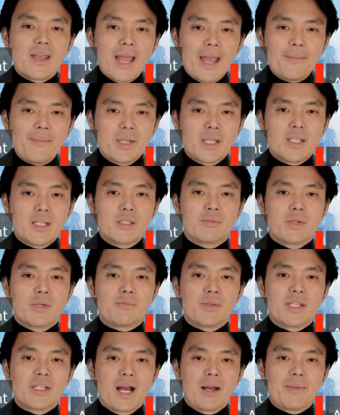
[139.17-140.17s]
Applicants
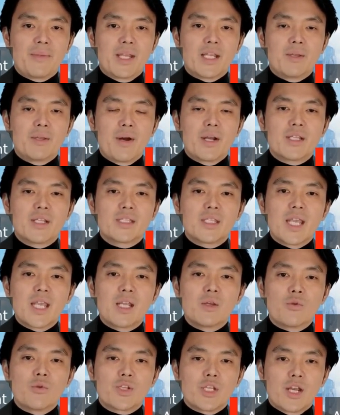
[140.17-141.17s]
must be nominated by a
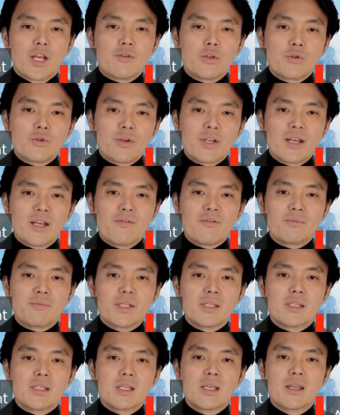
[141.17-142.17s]
state or territory
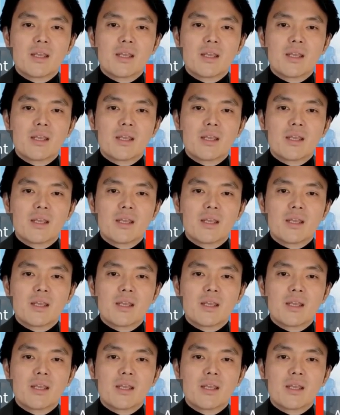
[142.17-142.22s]
government.